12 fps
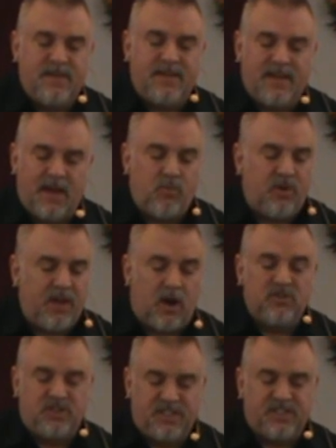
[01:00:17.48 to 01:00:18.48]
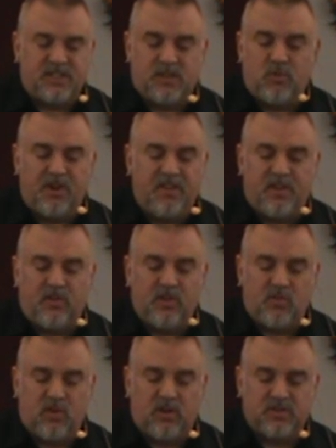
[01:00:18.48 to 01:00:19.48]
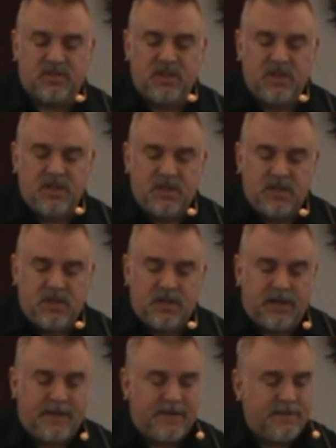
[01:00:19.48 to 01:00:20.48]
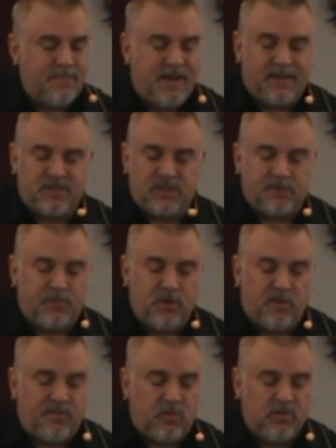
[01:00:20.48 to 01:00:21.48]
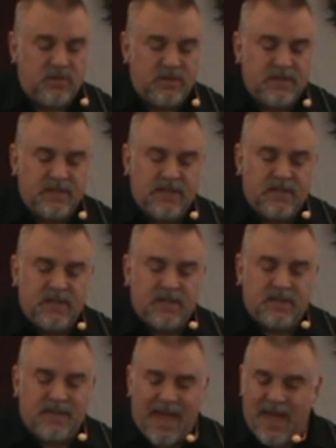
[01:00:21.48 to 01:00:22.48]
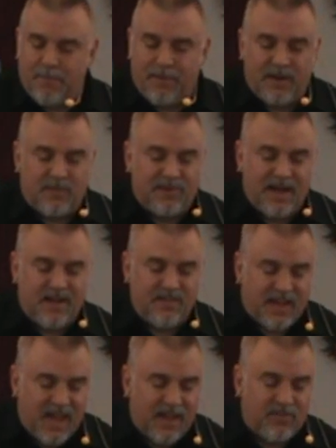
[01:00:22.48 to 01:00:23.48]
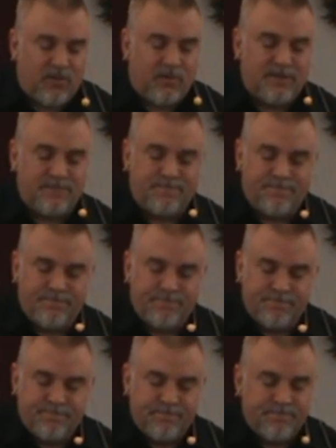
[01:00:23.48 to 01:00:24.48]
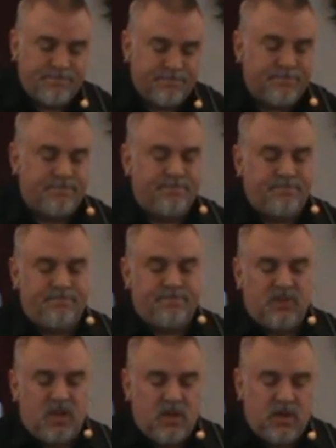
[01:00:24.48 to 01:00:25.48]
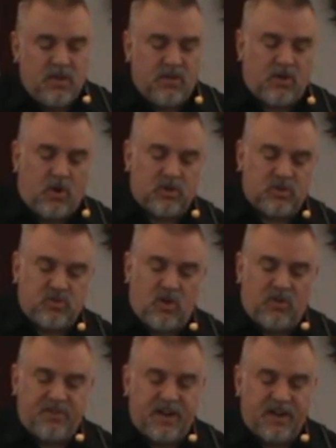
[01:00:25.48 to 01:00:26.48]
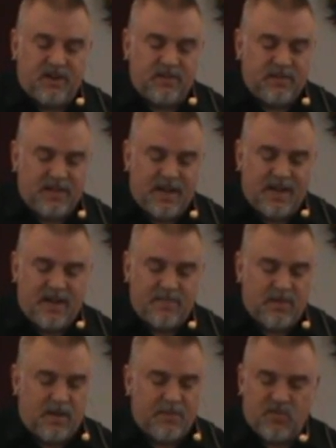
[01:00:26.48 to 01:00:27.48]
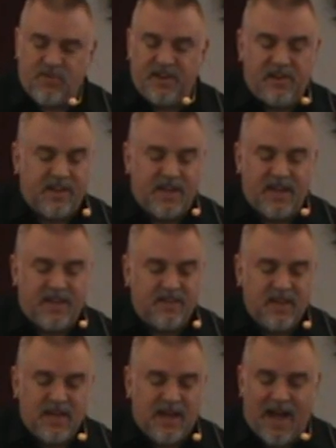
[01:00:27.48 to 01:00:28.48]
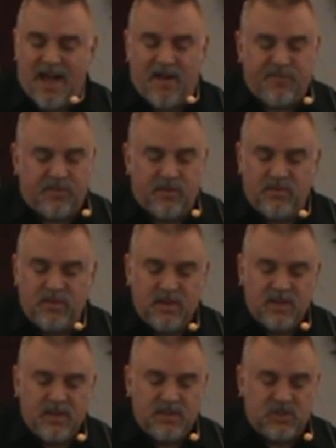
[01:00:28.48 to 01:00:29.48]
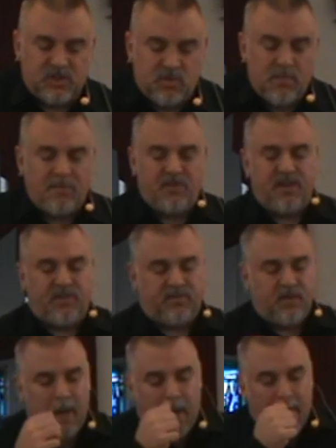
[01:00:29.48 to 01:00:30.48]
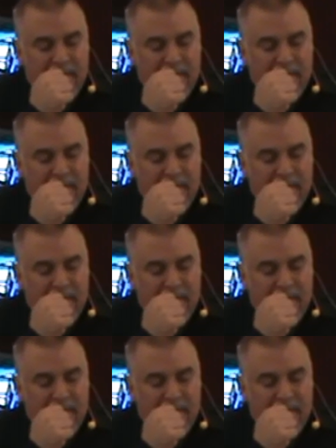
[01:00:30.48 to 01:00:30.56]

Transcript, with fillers: and what he, or Jesus and what he did on the cross, oh, man, it's just beautiful. Can't pin him down. You can't do it. Mm. The call to draw near, have, I'm going to read it again. I have to. Just remember this.